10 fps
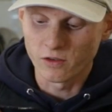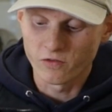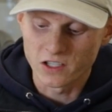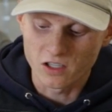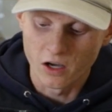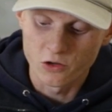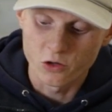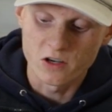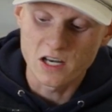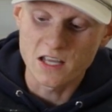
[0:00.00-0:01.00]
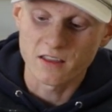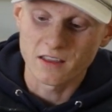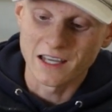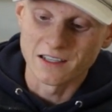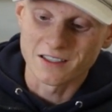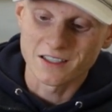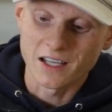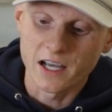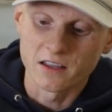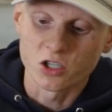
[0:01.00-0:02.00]
it fits underneath and
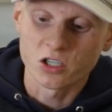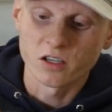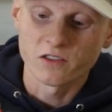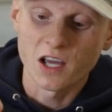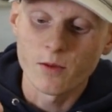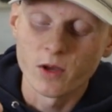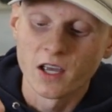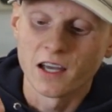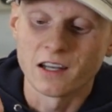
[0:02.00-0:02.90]
inside the shift knob,